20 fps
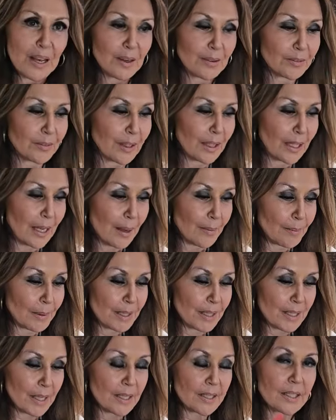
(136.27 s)
of
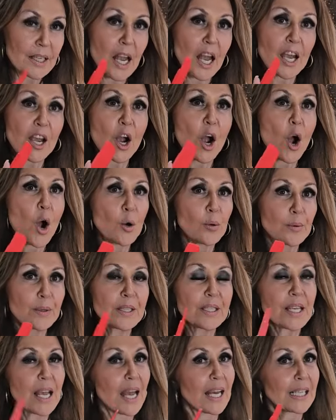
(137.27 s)
lemon zest. I
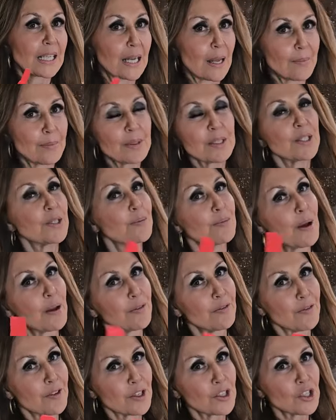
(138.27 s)
always add lemon to my
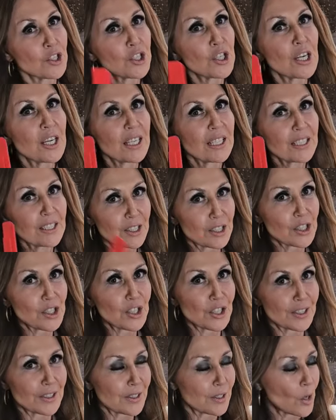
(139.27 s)
fish
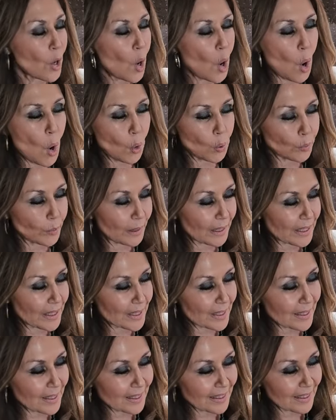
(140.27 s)
dishes,
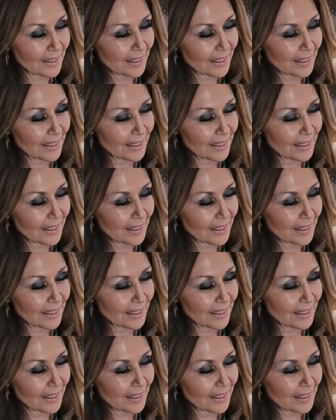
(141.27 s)
always.